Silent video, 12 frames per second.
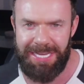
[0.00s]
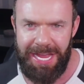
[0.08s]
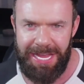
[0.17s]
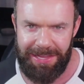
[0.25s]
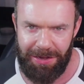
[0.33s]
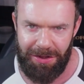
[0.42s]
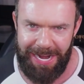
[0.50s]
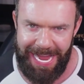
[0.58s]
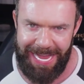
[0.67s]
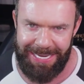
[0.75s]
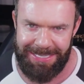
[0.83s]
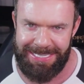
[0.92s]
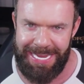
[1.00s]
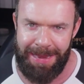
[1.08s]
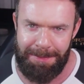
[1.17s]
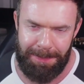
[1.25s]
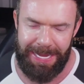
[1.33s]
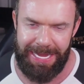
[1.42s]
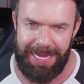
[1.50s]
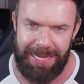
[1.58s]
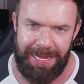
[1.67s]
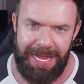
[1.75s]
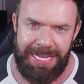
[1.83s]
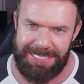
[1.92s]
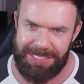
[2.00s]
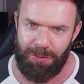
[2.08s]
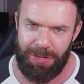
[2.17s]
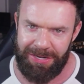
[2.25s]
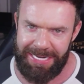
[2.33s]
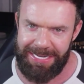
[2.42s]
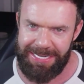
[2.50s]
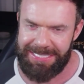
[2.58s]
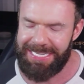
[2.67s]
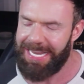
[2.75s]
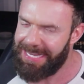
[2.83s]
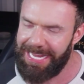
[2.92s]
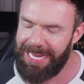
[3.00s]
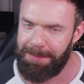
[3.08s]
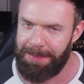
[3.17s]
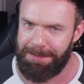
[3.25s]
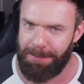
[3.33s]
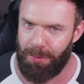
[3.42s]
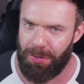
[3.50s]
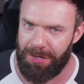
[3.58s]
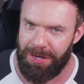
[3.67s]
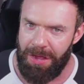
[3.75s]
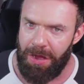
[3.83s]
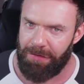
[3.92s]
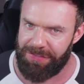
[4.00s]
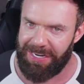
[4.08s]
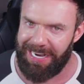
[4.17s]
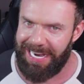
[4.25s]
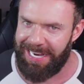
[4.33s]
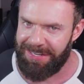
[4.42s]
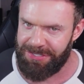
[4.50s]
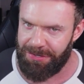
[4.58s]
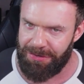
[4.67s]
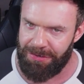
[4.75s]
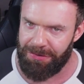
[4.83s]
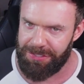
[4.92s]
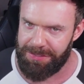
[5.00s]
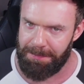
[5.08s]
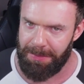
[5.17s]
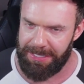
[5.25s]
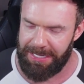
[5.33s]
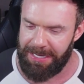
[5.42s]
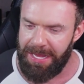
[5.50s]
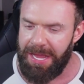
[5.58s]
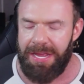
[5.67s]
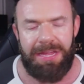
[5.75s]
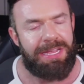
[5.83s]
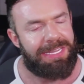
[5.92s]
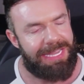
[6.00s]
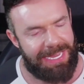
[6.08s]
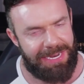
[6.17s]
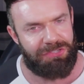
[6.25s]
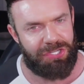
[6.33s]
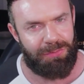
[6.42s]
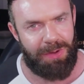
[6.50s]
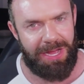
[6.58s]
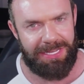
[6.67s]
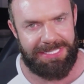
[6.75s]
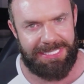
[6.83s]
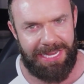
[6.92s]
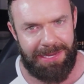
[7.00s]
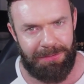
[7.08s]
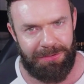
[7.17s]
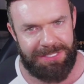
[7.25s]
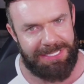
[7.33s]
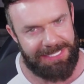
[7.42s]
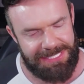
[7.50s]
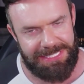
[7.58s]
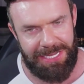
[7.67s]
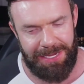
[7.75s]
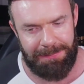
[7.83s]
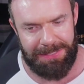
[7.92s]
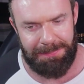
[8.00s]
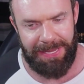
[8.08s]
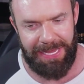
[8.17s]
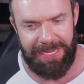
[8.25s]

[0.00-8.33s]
their hand and pay Square Enix a little bit more of their hard earned money. Get out your wallets, gamers, it's time to pay.